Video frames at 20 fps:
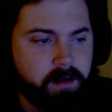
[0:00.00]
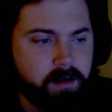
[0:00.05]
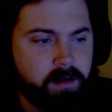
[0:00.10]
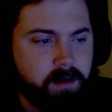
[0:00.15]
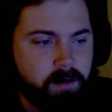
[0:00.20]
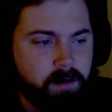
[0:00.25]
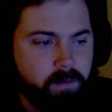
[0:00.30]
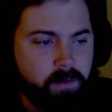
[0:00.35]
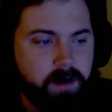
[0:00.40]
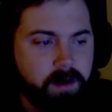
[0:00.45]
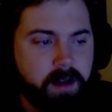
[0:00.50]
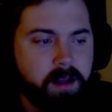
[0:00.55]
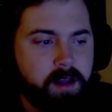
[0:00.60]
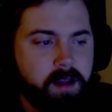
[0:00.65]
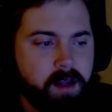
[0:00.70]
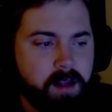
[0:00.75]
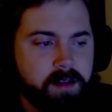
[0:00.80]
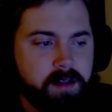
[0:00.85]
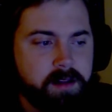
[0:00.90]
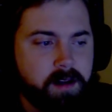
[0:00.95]
When I
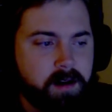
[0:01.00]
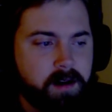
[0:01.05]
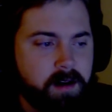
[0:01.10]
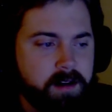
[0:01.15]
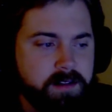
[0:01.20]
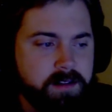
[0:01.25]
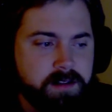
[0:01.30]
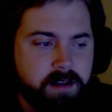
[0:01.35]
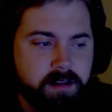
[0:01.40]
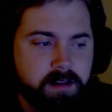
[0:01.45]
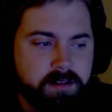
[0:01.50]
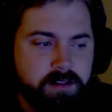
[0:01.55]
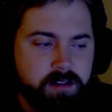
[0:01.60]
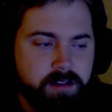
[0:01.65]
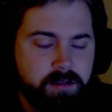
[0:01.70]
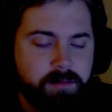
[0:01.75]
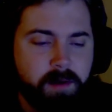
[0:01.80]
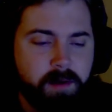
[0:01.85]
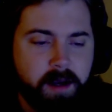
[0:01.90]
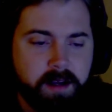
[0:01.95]
got there, I saw
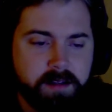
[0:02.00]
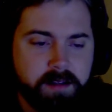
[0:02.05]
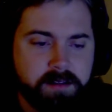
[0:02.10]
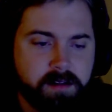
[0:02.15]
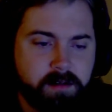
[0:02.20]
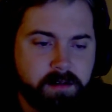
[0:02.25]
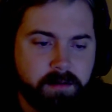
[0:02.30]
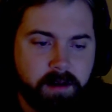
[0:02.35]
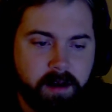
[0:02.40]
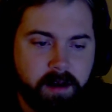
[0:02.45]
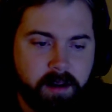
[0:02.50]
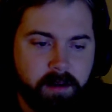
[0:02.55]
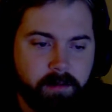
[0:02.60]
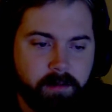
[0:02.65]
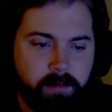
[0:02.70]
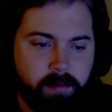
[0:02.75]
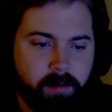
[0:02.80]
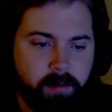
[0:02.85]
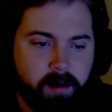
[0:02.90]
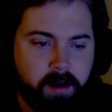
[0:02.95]
2 bikes already,
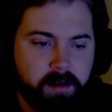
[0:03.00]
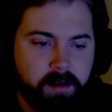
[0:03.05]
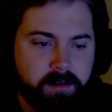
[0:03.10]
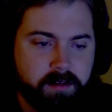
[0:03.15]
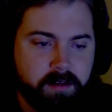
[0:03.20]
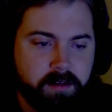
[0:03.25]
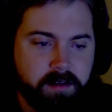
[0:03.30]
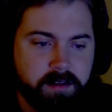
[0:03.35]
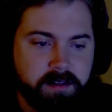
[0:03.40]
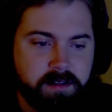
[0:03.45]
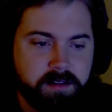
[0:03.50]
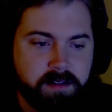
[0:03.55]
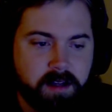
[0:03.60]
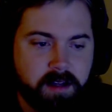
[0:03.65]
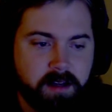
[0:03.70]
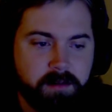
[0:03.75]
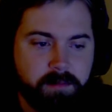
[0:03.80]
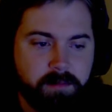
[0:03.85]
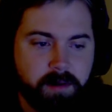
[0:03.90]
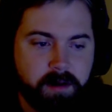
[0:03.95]
locked to the
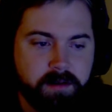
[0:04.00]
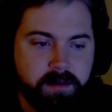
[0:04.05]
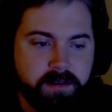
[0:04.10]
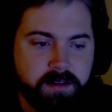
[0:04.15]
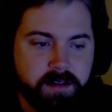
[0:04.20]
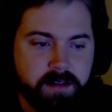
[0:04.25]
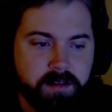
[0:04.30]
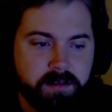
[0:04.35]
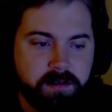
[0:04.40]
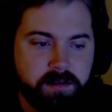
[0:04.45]
signpost, and